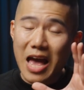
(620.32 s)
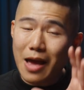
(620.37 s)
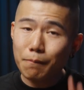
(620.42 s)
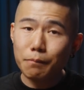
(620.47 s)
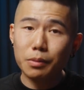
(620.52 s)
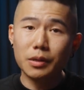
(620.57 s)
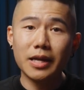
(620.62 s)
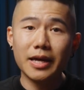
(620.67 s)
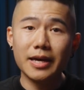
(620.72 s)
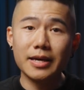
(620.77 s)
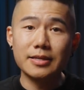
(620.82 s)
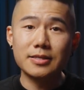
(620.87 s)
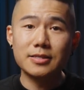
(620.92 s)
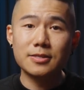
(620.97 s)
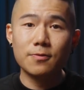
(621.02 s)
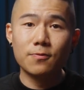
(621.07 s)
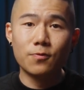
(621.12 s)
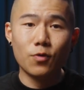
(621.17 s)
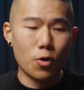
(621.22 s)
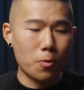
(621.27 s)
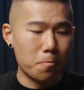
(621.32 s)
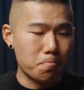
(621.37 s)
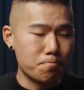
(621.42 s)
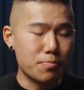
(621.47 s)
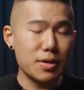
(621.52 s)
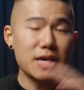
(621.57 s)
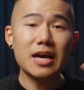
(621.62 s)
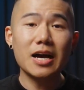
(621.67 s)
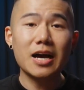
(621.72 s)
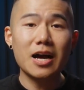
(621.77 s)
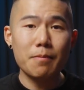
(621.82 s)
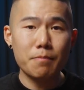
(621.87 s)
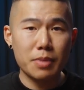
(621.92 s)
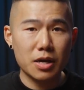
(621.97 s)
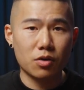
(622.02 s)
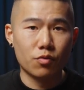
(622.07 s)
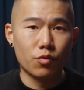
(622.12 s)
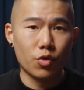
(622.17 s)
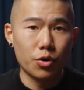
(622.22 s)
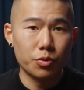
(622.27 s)
and place for bigger and
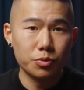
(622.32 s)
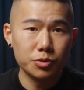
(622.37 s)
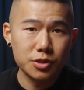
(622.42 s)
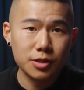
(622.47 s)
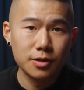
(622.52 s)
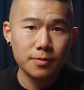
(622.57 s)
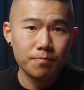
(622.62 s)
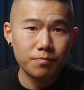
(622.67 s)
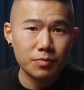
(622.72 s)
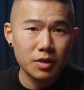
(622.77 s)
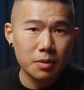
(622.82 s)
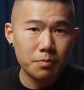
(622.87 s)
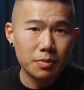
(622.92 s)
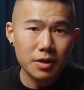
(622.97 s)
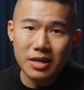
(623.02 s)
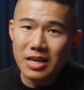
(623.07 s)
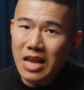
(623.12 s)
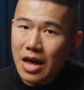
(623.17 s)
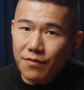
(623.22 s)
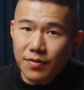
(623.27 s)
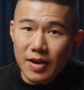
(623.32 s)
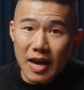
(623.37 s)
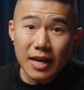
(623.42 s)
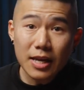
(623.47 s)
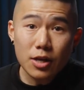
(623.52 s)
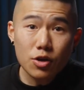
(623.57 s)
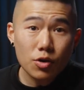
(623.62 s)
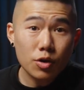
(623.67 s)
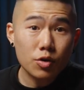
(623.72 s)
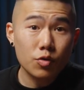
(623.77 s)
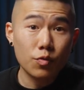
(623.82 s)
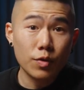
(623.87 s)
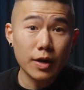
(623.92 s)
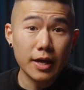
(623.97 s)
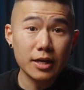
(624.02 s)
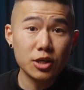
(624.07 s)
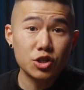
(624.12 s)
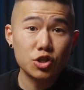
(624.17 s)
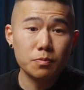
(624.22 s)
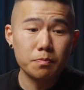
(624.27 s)
better roles, but navigating your
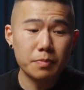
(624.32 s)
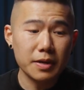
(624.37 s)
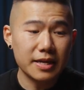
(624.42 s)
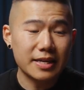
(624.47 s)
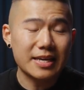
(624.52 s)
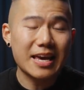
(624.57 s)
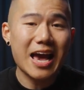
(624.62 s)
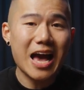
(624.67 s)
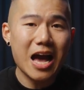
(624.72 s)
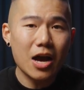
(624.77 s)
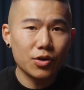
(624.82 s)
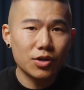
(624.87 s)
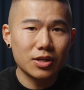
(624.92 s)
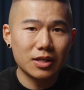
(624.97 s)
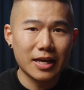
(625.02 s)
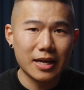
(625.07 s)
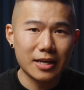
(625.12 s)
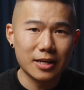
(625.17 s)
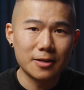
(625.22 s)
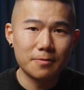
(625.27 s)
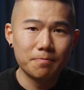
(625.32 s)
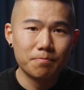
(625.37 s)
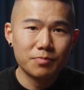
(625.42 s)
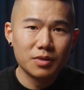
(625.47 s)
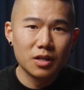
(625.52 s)
career should be calculated.